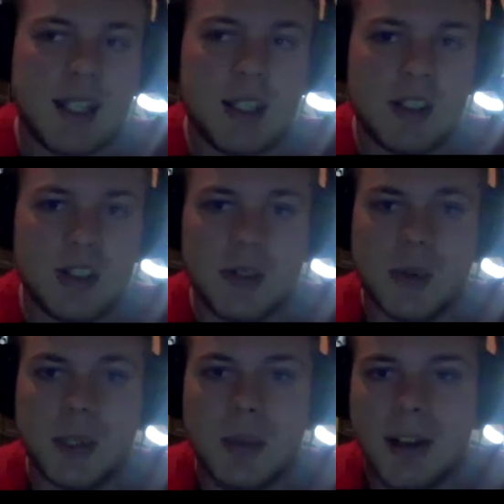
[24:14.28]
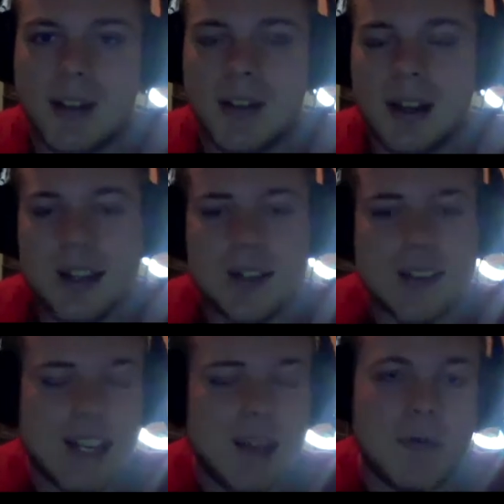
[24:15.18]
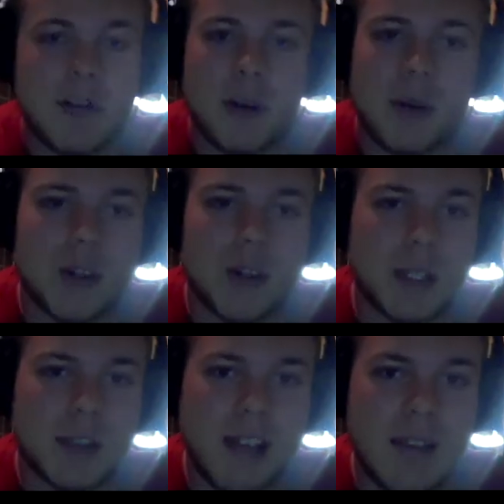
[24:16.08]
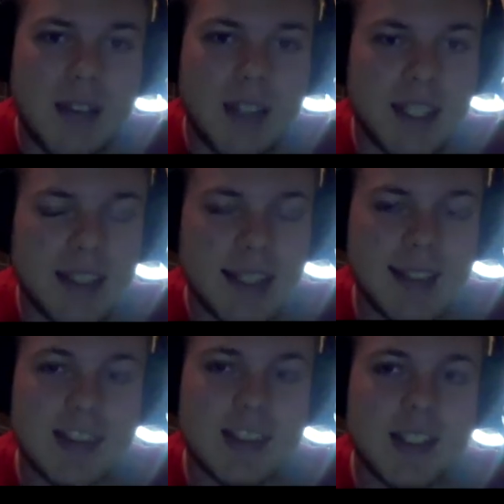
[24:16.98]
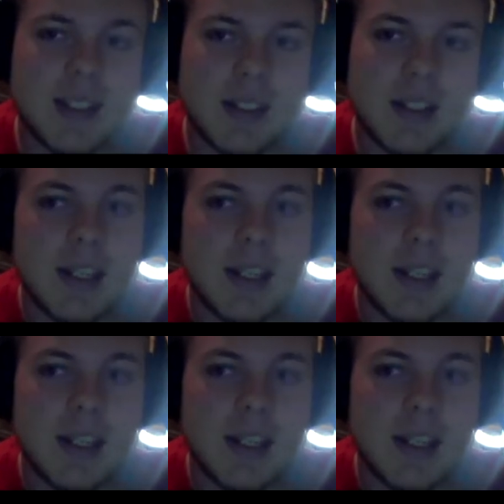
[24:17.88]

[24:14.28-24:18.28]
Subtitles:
"Could you do $20 on it?" He's like, "I'm firm on 25. I think that's a steal."